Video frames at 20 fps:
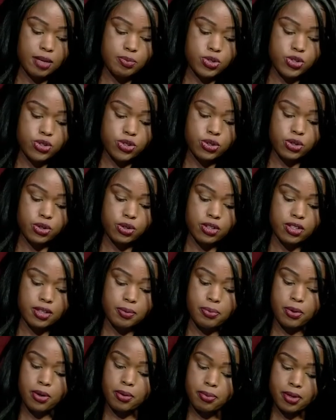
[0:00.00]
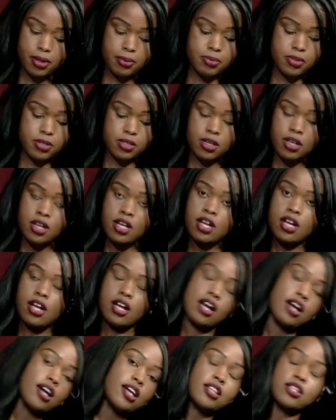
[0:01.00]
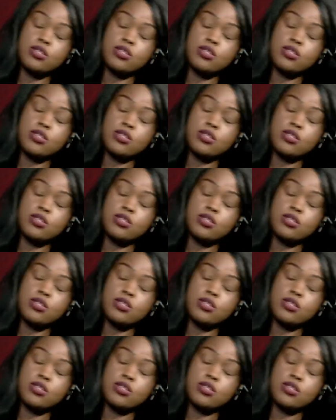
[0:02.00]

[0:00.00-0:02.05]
comes to the problems uh,